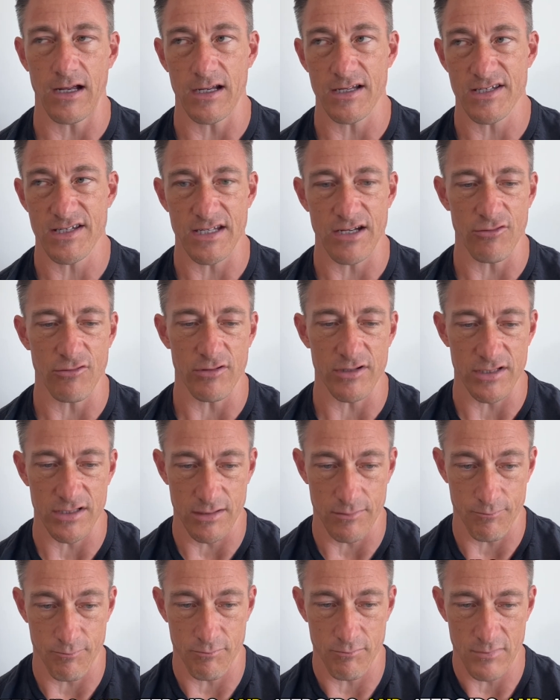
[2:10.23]
steroids
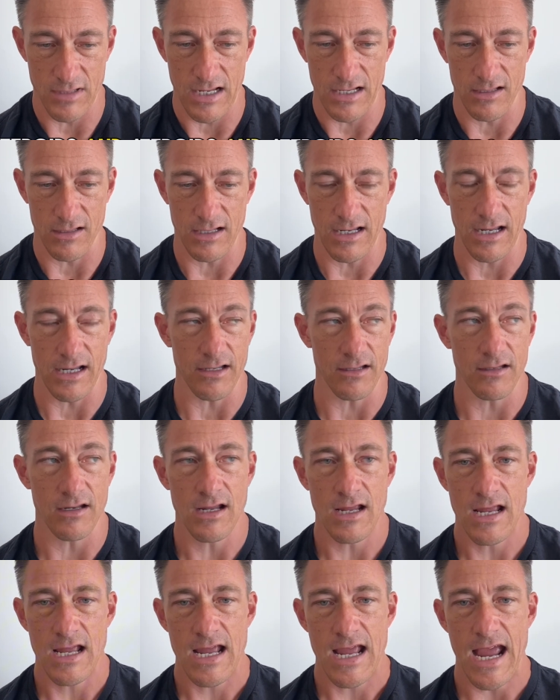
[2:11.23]
and
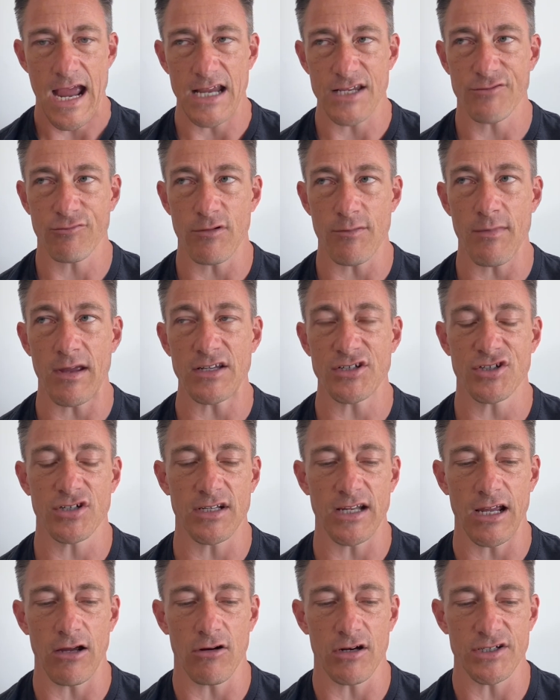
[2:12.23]
as we
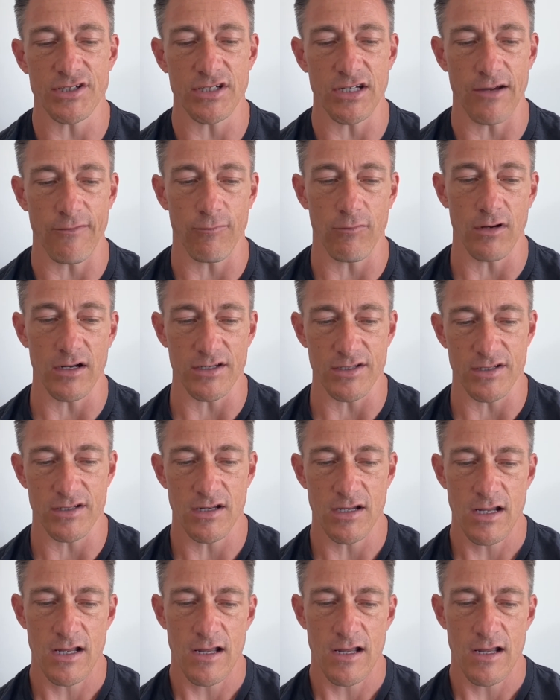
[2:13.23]
mentioned, our IGF-1s.